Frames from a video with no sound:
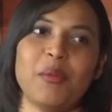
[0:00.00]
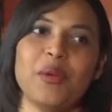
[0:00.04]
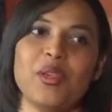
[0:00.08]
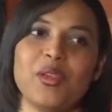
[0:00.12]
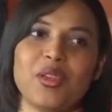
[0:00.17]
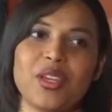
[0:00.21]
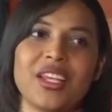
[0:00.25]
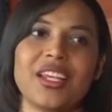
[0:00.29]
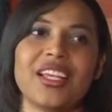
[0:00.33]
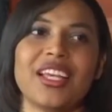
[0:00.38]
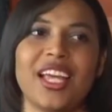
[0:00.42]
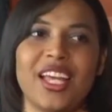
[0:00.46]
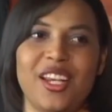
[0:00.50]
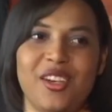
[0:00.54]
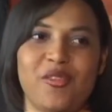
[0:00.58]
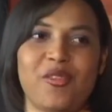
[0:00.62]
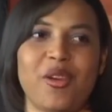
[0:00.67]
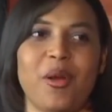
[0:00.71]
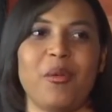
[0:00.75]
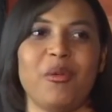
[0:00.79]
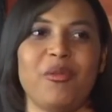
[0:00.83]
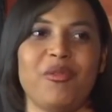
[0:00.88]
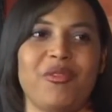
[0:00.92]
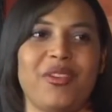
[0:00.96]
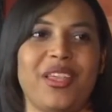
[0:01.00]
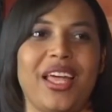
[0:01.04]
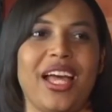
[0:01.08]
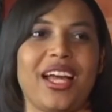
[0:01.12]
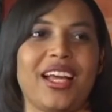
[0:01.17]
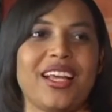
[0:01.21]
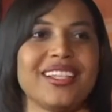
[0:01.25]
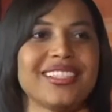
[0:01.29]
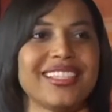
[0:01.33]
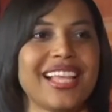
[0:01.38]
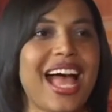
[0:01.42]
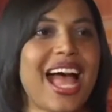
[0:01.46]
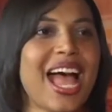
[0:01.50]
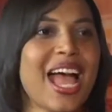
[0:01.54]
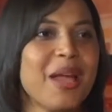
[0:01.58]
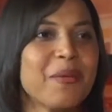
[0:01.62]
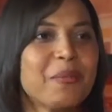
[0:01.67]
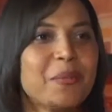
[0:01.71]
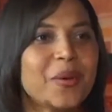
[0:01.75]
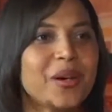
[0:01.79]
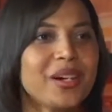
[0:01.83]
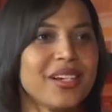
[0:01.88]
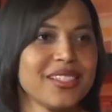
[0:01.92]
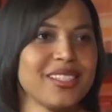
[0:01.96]
I mean, you're going to get in trouble for that, because
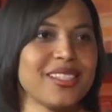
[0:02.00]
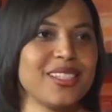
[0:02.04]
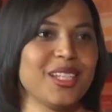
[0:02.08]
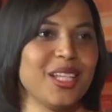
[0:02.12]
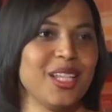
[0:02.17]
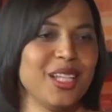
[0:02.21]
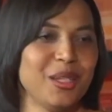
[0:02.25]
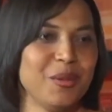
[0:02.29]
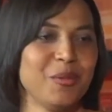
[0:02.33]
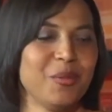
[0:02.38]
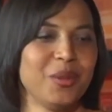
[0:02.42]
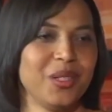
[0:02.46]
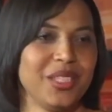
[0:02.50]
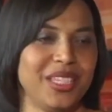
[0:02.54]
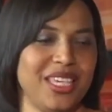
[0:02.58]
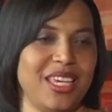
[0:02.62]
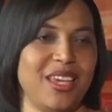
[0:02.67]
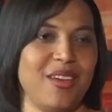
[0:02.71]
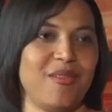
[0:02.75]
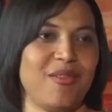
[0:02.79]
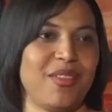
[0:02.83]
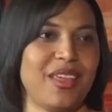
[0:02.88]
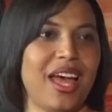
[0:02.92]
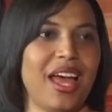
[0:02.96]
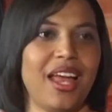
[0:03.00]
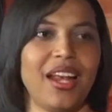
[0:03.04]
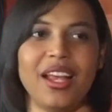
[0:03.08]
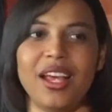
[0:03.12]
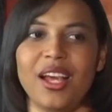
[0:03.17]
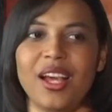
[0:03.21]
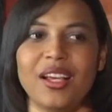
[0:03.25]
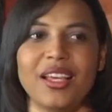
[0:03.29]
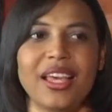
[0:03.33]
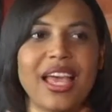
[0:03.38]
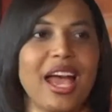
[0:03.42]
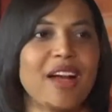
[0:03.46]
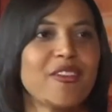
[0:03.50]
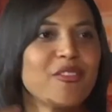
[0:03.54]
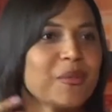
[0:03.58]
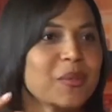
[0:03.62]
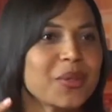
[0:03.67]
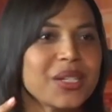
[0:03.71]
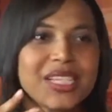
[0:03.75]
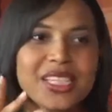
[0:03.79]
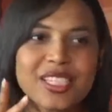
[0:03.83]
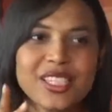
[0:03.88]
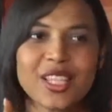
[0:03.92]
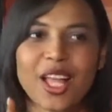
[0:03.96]
I personally believe that
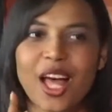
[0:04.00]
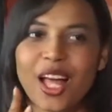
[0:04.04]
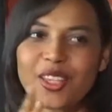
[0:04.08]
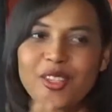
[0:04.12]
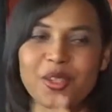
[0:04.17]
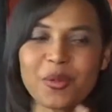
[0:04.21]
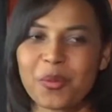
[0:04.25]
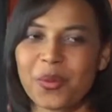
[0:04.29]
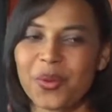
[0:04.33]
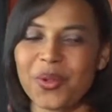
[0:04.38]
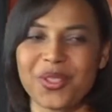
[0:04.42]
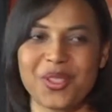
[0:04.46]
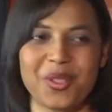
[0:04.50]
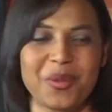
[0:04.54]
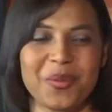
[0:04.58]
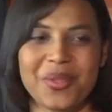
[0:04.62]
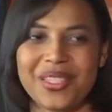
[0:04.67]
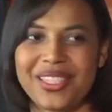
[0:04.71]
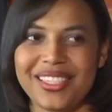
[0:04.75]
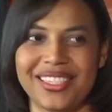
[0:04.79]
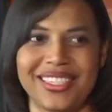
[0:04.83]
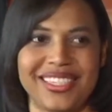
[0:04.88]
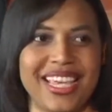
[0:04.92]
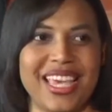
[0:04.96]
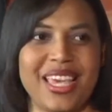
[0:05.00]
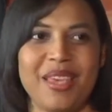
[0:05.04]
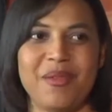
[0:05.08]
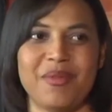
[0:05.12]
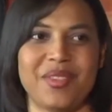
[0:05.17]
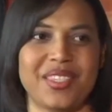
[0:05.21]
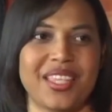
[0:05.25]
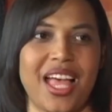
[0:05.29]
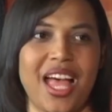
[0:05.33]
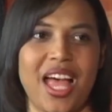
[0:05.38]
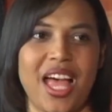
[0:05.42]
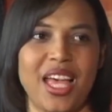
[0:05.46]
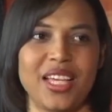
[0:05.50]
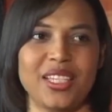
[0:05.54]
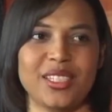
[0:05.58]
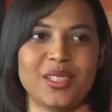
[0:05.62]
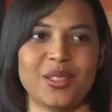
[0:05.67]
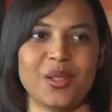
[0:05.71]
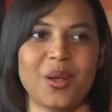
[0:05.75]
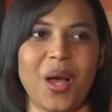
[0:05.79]
everybody's not supposed to be the same size.